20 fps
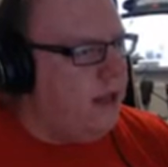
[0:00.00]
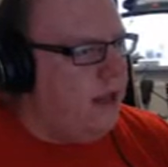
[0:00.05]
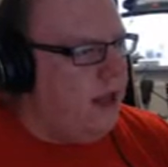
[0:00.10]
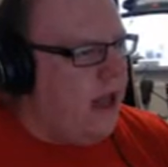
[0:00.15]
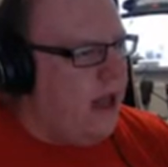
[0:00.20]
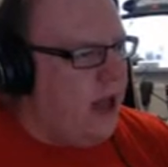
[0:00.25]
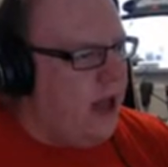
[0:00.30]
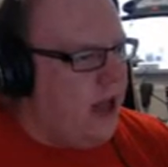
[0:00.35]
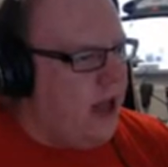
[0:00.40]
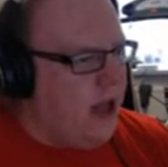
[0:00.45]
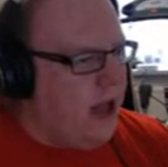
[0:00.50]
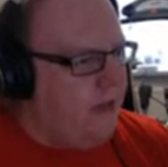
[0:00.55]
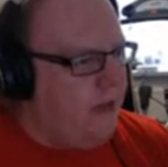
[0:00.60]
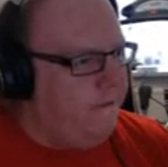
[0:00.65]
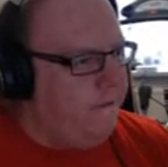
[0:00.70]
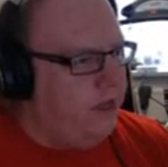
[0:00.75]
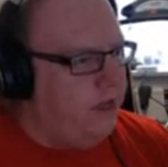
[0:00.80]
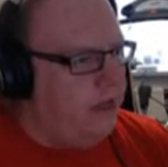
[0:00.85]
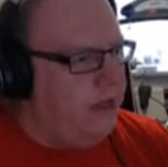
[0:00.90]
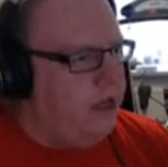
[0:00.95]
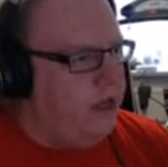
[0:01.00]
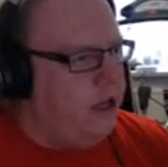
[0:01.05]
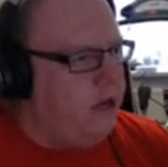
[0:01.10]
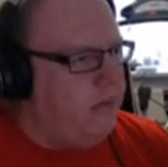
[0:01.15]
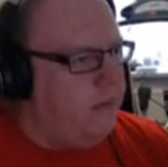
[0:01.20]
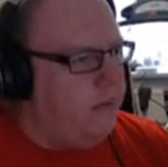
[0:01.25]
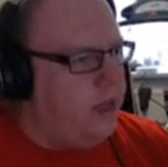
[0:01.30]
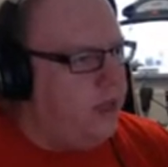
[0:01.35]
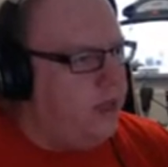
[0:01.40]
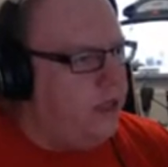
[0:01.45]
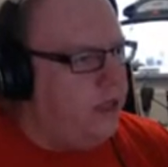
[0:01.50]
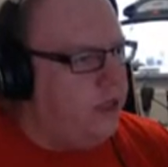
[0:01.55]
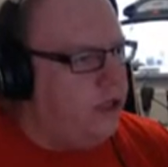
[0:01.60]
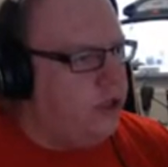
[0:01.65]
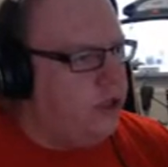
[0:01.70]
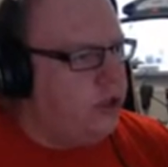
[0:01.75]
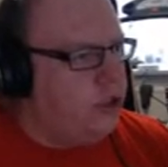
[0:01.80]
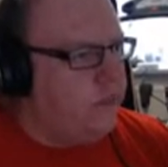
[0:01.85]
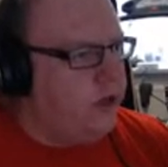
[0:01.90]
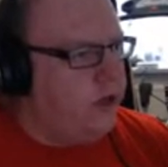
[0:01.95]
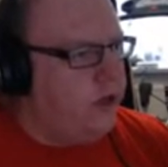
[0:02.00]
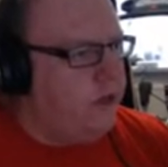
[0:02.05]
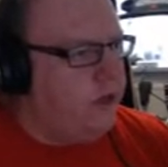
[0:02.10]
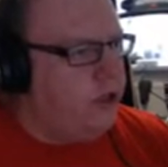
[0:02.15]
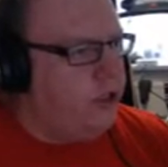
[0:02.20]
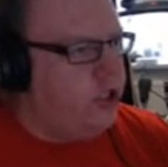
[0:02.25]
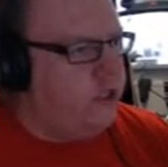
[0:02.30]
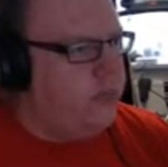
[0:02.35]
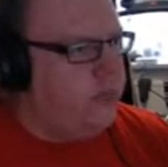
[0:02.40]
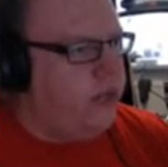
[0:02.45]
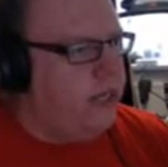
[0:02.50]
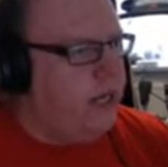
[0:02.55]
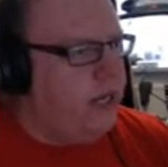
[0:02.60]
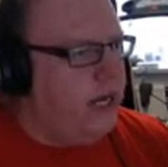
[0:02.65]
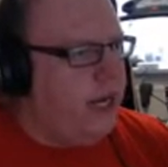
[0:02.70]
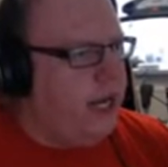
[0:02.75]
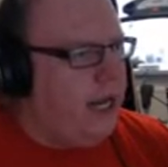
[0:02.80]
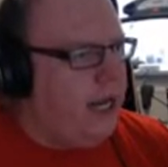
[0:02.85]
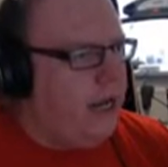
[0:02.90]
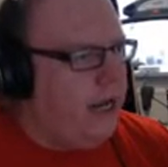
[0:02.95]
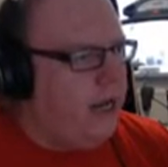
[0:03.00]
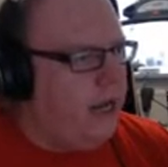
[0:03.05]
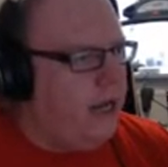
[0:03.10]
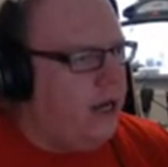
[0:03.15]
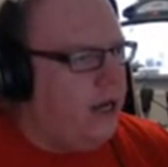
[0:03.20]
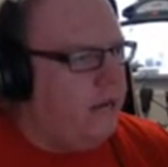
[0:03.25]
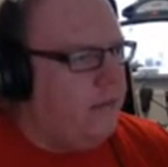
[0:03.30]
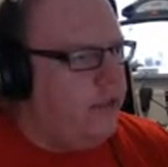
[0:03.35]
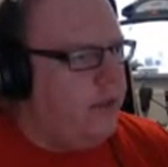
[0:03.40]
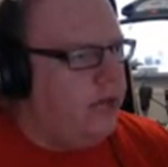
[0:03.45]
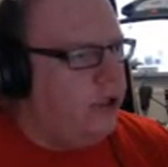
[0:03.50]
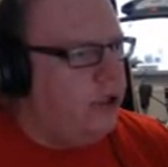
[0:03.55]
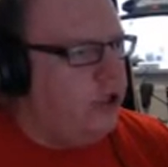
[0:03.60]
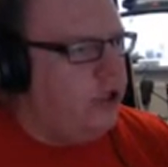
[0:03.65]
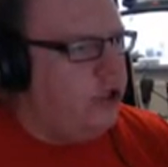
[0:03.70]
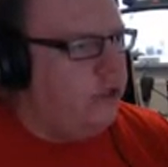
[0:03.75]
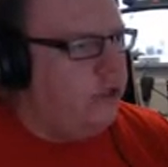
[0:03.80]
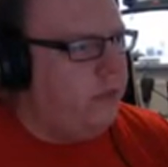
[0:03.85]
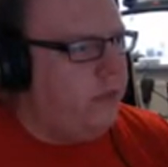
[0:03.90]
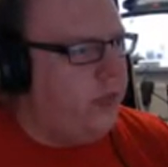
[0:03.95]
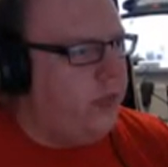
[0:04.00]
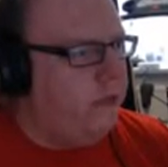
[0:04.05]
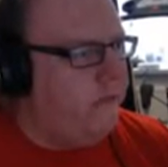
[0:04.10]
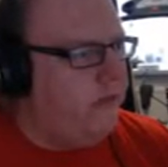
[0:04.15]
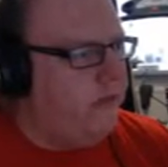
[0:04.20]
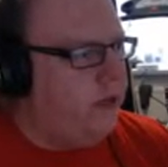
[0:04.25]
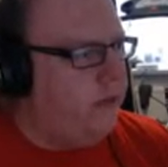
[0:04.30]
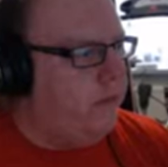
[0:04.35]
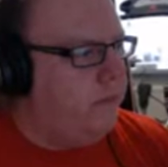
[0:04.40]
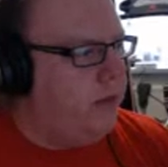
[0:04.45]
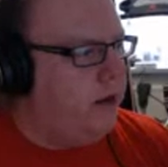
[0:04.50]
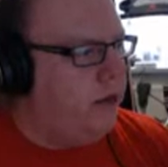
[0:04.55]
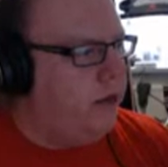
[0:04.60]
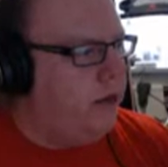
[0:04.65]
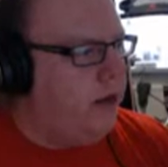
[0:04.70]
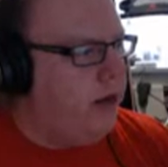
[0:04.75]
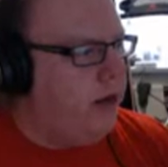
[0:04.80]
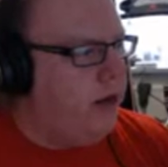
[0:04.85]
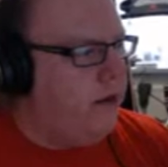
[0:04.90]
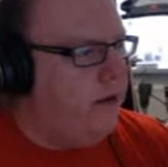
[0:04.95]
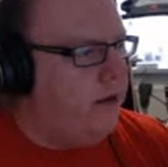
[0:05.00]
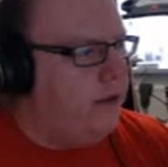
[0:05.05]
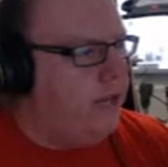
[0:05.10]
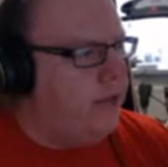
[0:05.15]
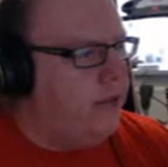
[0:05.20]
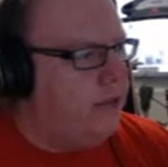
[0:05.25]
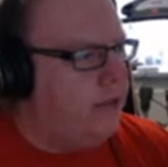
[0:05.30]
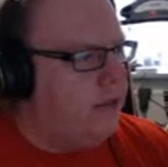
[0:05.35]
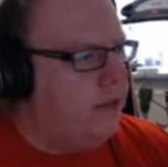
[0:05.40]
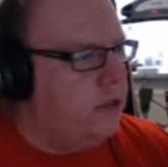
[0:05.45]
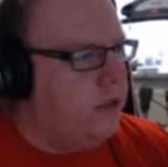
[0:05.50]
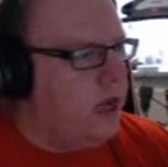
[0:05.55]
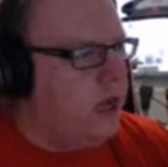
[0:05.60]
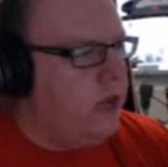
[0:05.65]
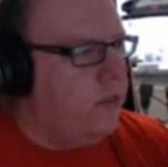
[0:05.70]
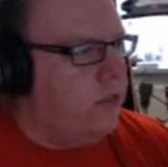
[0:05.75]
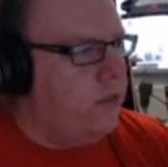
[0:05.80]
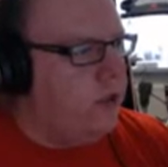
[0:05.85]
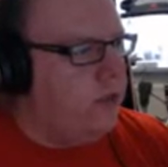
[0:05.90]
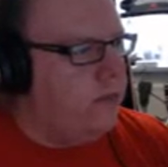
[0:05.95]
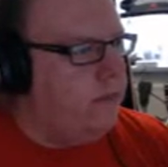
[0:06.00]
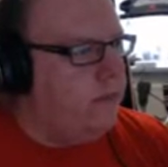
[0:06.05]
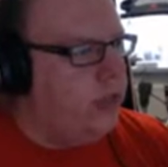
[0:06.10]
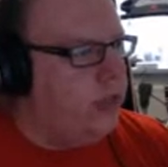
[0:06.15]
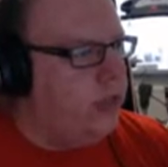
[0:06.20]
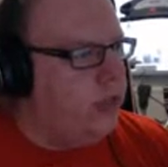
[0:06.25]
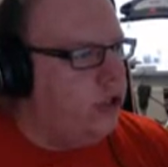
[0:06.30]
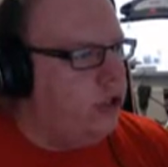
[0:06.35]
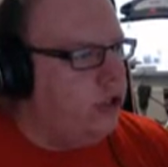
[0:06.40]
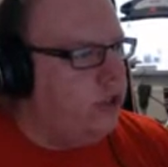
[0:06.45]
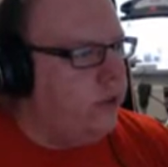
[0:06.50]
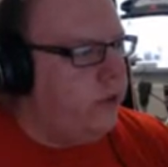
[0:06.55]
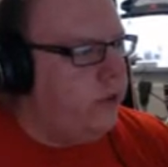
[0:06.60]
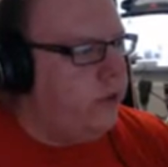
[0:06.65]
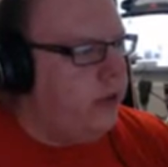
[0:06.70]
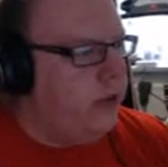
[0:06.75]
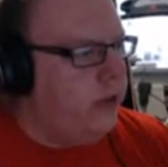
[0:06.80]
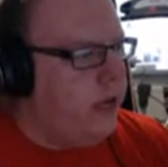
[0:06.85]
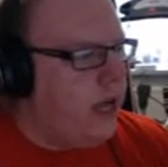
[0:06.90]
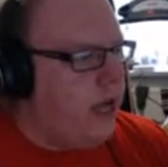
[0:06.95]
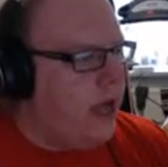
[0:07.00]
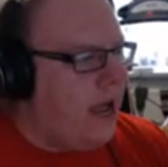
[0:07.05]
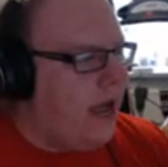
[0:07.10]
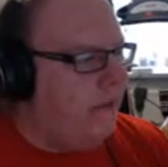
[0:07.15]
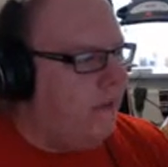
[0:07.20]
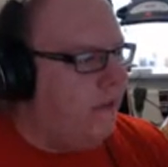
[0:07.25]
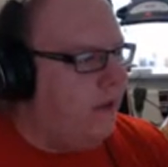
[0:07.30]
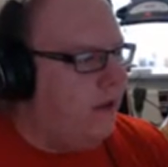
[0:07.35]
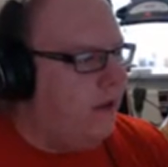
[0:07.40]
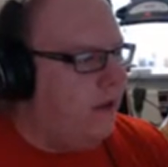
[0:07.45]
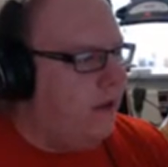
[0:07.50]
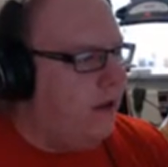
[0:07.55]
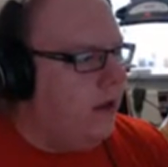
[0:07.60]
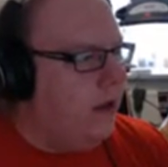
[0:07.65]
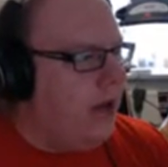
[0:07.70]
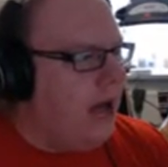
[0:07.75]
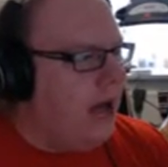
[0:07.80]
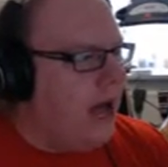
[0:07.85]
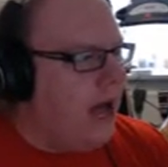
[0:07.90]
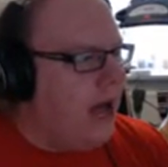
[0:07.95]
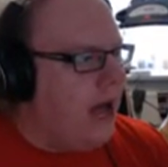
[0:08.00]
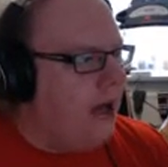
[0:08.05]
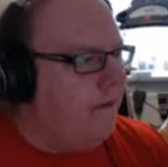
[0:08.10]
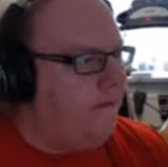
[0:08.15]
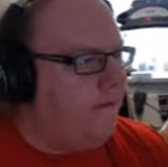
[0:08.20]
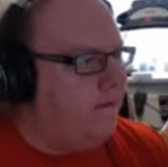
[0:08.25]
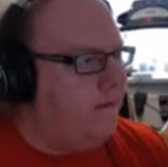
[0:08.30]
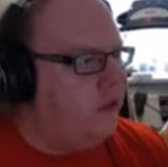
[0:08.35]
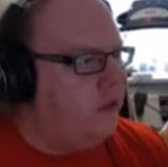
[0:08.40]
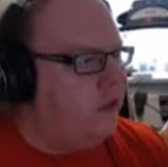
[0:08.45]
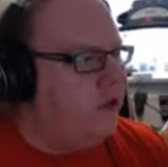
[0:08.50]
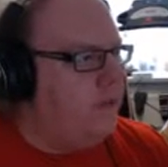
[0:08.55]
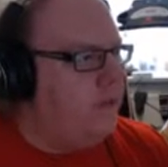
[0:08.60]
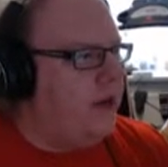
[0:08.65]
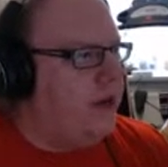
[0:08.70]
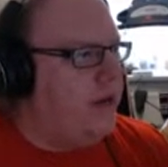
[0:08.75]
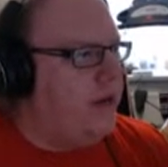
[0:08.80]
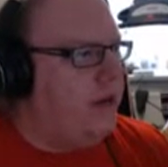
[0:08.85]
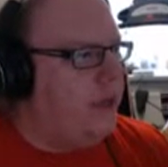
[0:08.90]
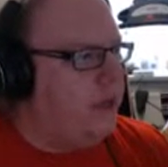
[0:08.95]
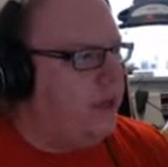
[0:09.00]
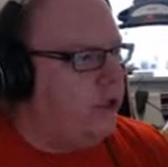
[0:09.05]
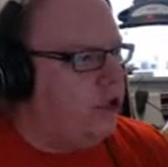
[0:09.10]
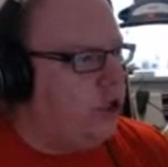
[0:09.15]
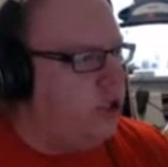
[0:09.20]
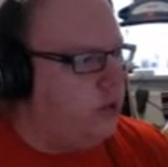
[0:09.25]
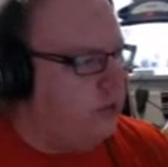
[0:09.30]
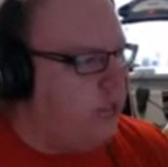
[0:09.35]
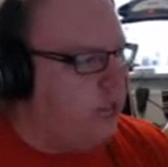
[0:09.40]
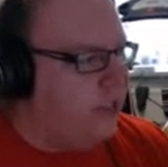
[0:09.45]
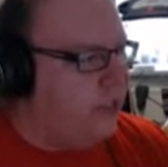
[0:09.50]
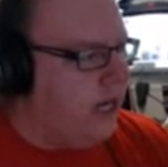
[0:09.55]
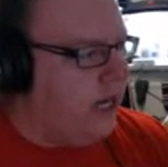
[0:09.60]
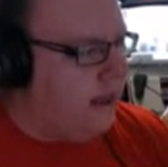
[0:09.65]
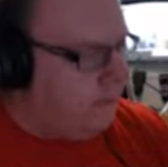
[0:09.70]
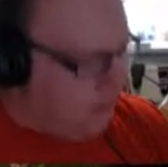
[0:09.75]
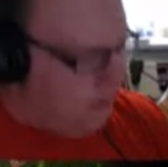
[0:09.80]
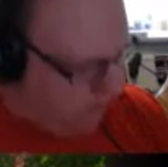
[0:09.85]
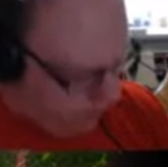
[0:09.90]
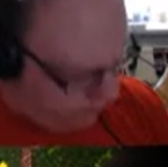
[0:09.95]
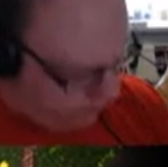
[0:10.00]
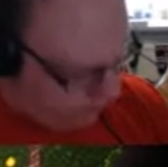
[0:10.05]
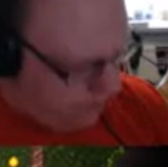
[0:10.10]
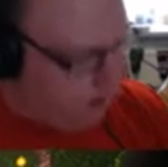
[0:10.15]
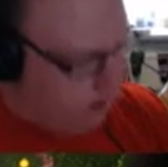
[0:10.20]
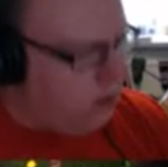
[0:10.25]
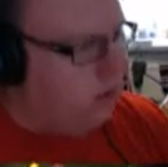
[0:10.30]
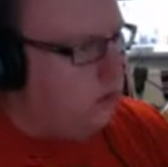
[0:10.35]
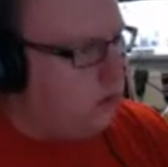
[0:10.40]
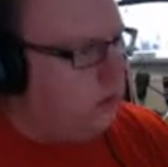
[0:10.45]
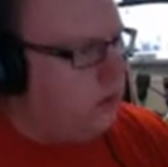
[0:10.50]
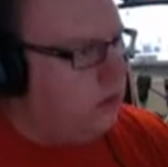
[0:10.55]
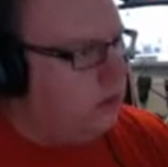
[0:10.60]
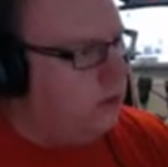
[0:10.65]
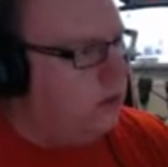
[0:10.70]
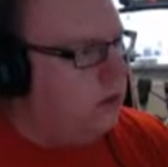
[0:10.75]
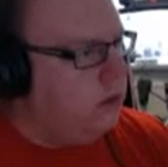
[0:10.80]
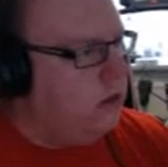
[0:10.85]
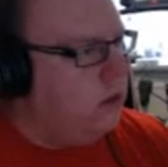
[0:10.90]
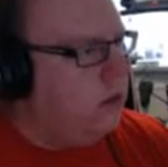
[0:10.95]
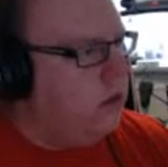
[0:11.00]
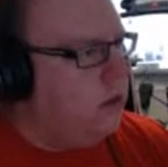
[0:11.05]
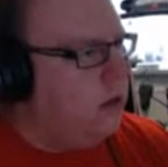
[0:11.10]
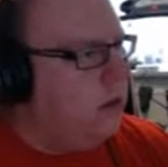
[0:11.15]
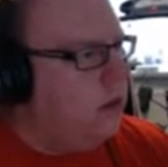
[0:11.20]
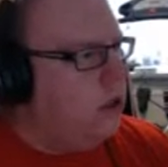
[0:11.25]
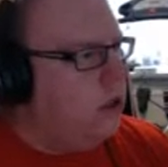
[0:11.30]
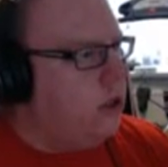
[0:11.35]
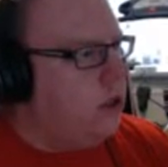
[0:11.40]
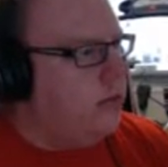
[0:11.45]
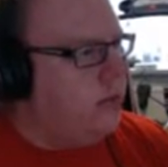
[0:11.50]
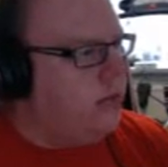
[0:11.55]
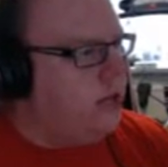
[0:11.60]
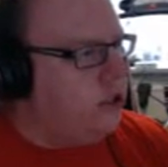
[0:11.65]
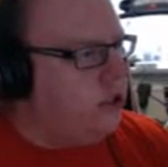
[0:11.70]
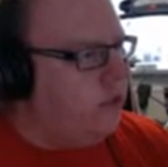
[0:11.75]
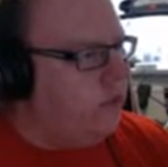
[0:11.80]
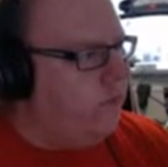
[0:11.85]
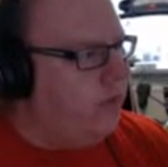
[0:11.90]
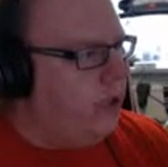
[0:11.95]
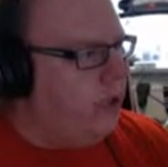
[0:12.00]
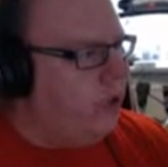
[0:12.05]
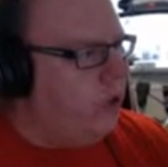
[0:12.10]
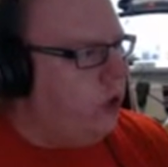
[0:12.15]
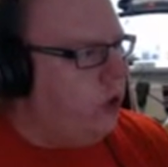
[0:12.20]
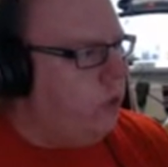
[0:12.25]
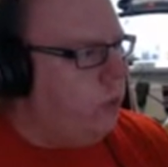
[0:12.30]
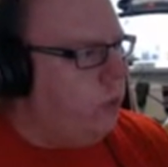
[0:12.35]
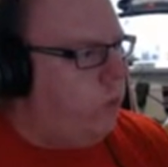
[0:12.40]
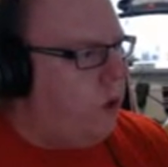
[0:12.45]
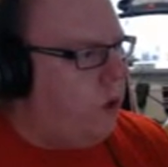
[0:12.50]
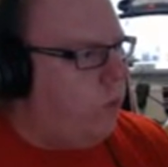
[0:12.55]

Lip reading: I feel like that Terraria should be our like our main two-player thing, but there are other games I wouldn't mind doing. Like I have thought about like Don't Starve Together, but I don't really know what.